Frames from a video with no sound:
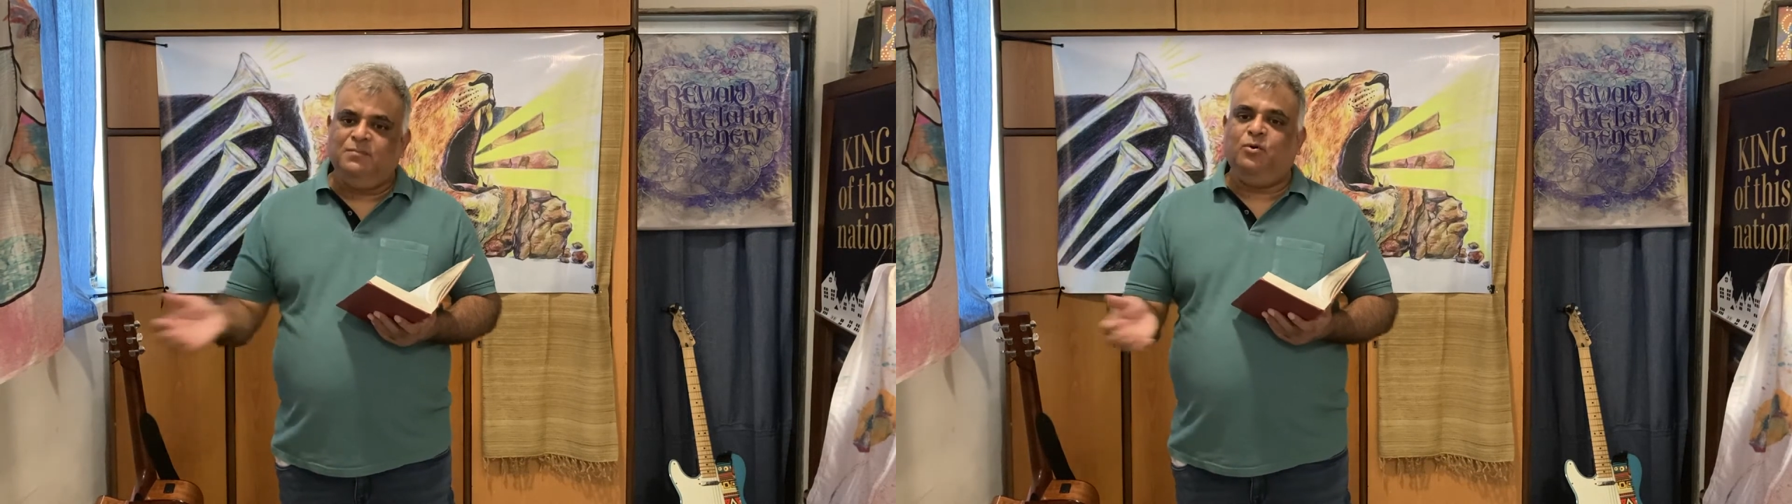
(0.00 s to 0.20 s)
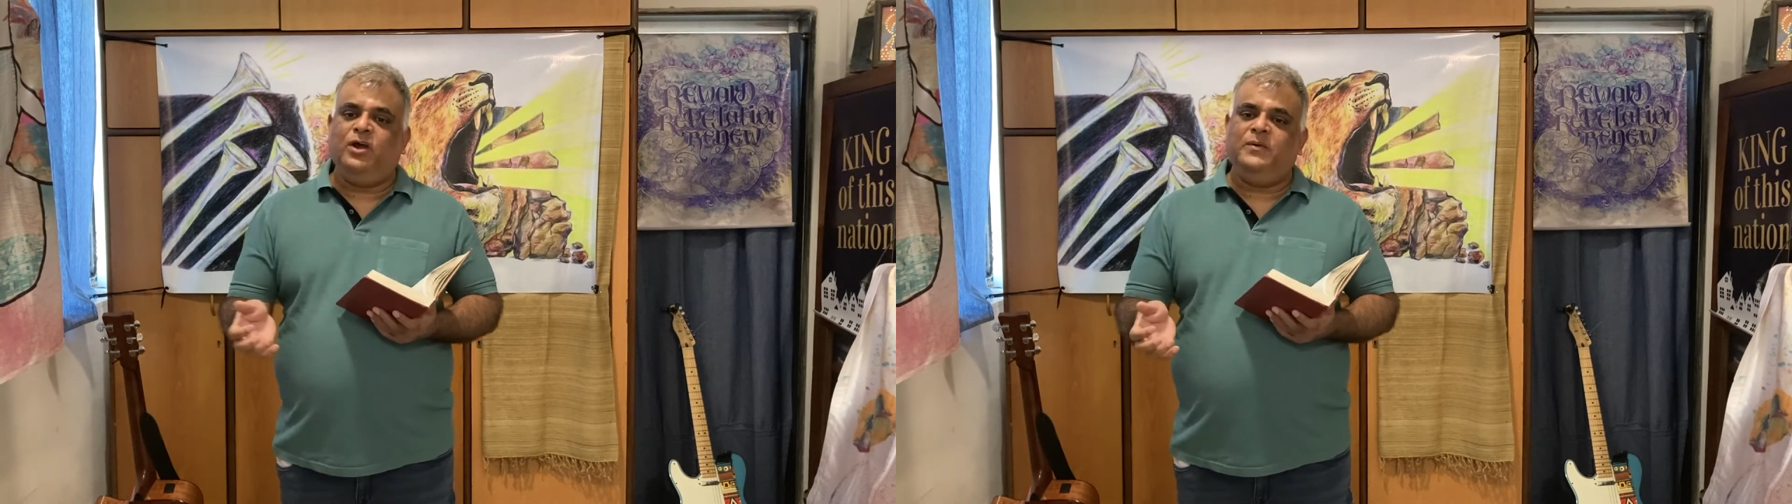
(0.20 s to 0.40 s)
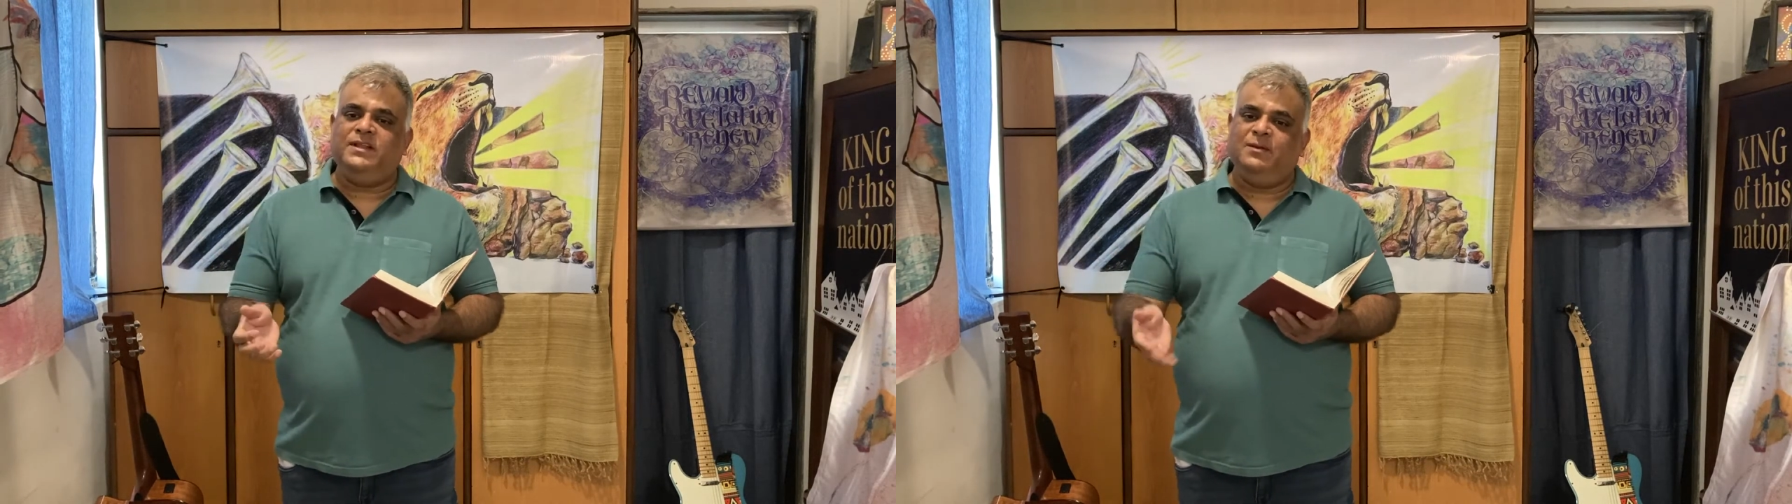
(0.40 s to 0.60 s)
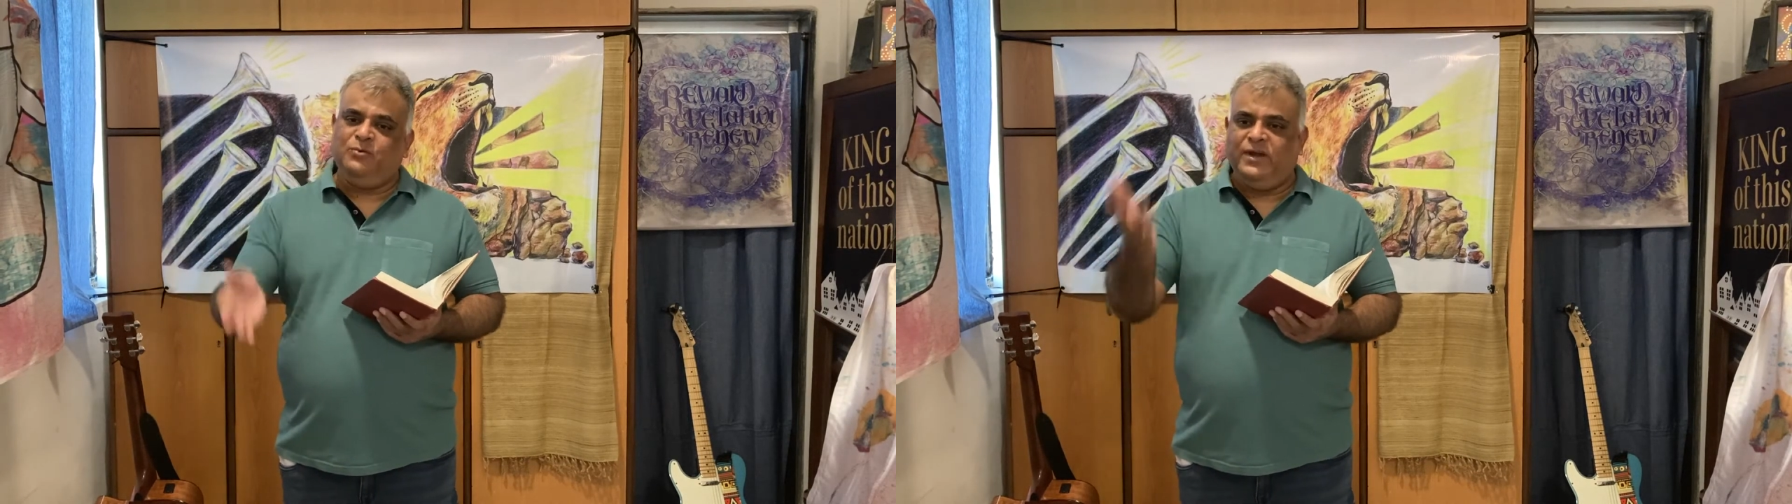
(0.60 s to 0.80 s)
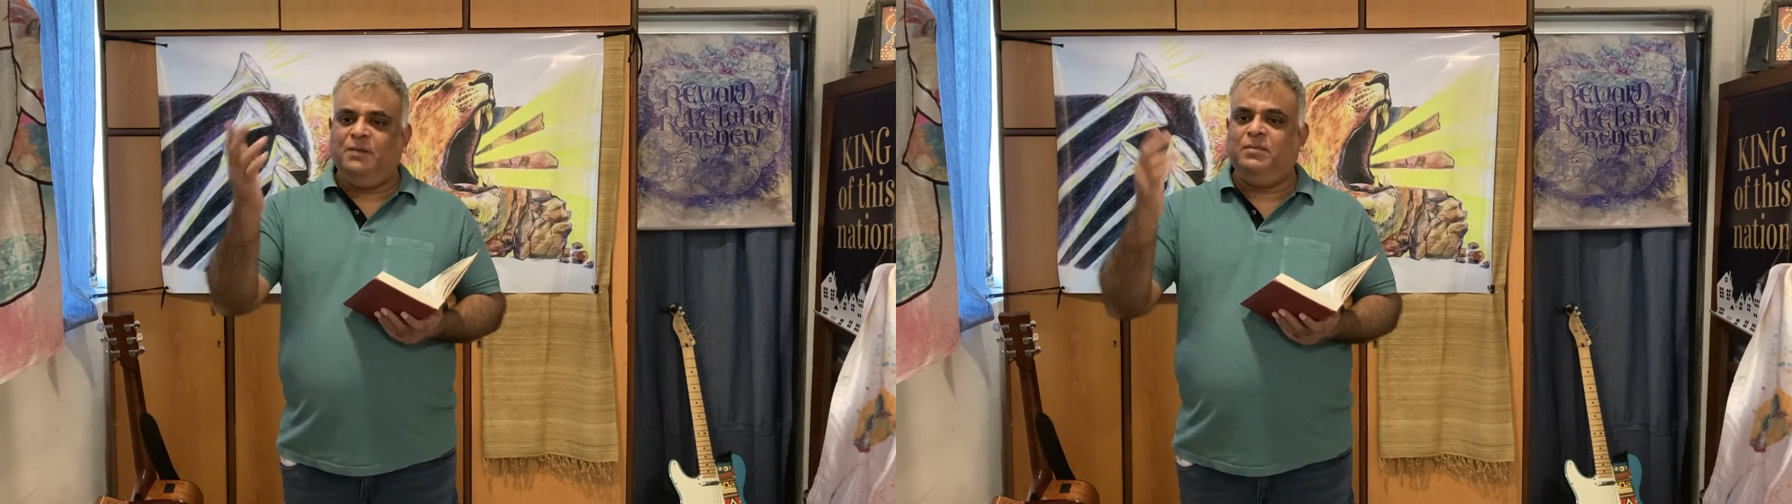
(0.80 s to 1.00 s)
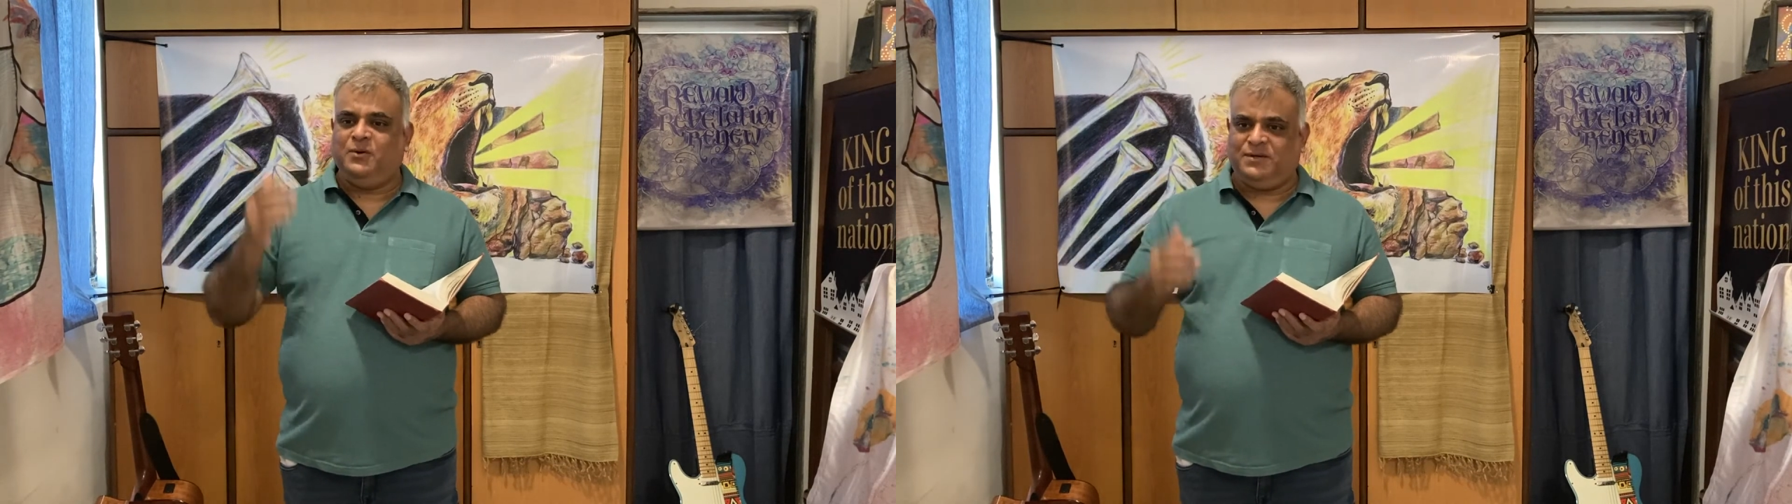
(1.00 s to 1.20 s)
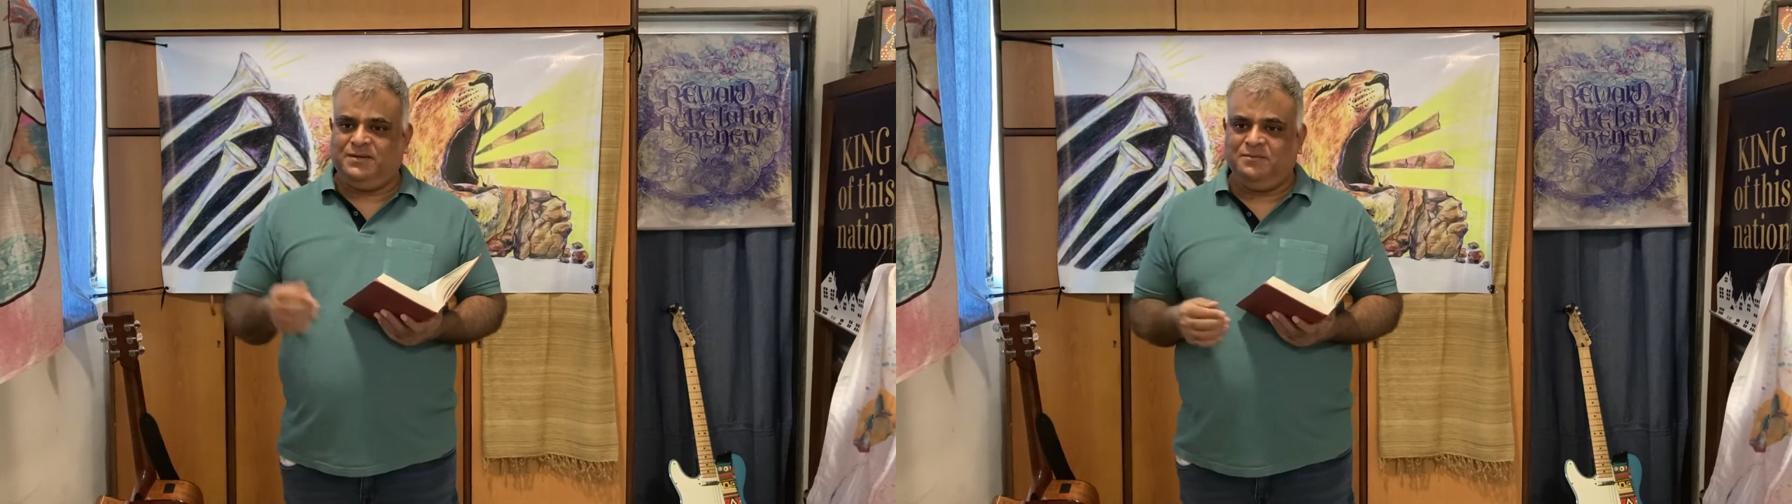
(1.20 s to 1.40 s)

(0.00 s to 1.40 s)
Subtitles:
boy with him to help out